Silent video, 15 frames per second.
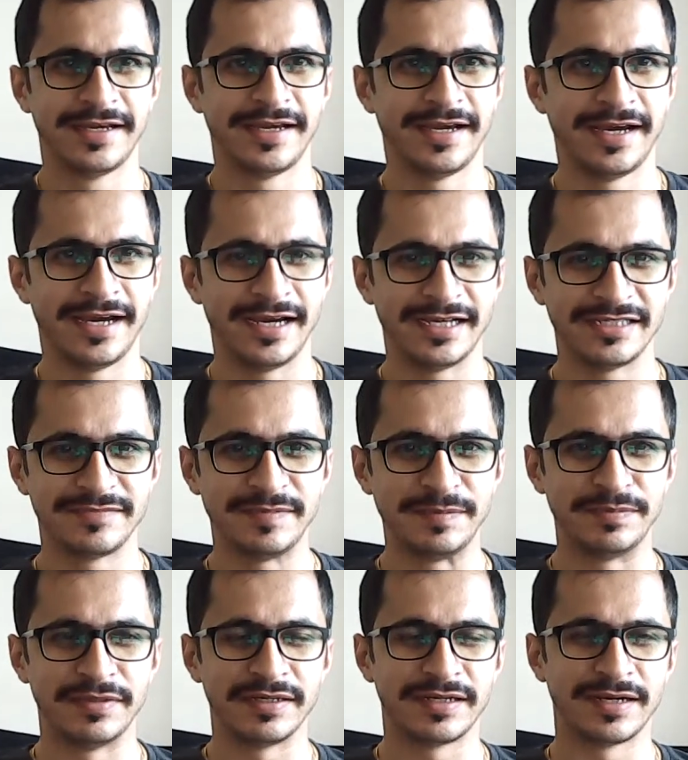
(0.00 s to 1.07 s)
As people
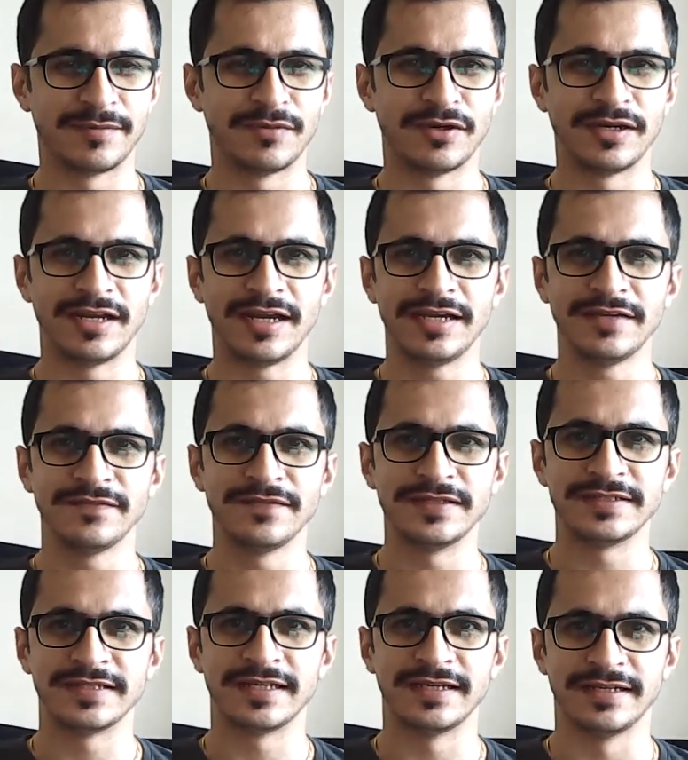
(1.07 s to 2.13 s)
come online, we
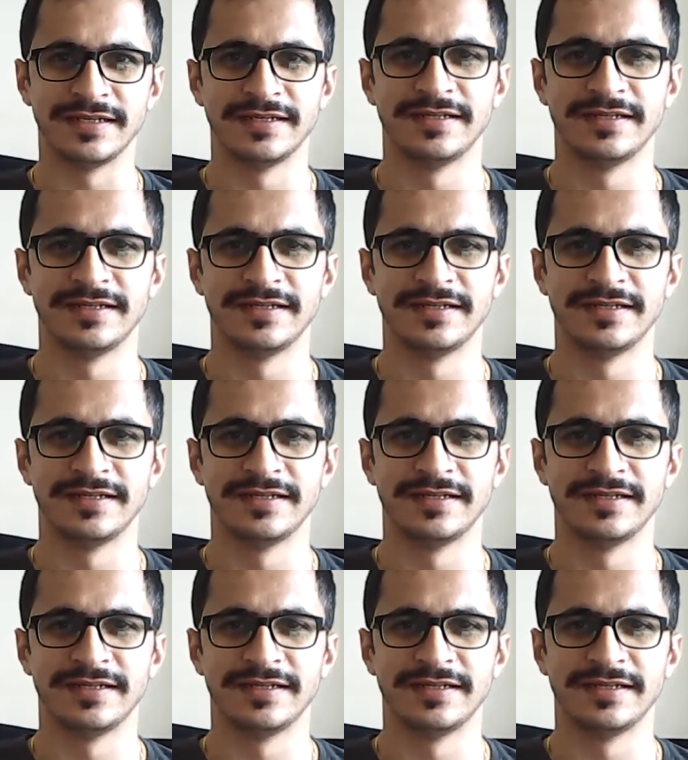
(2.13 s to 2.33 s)
shall